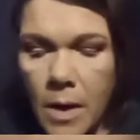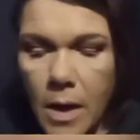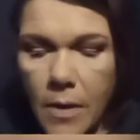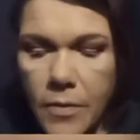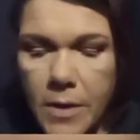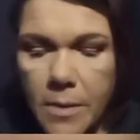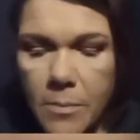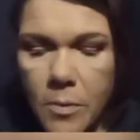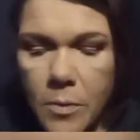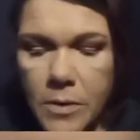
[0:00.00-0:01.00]
I think
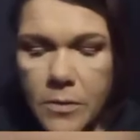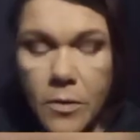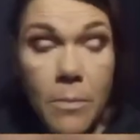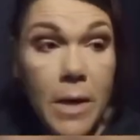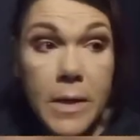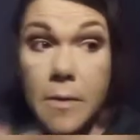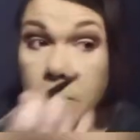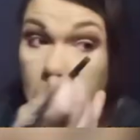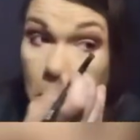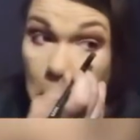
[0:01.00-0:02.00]
I'm going to go back
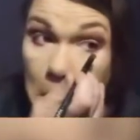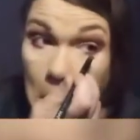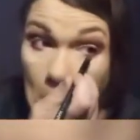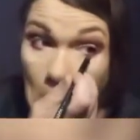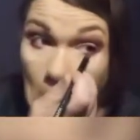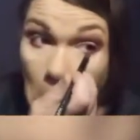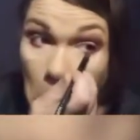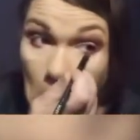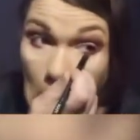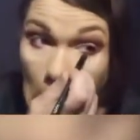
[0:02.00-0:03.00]
into and go all
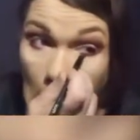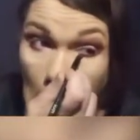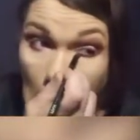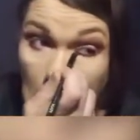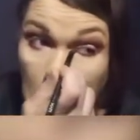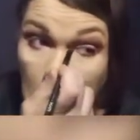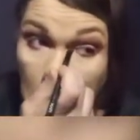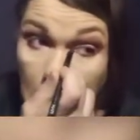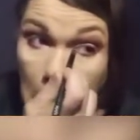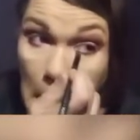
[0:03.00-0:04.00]
the way under
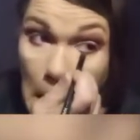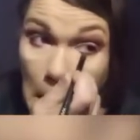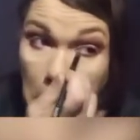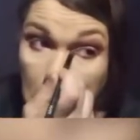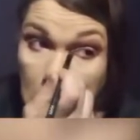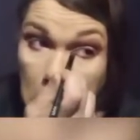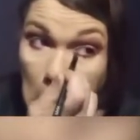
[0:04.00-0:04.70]
my eye with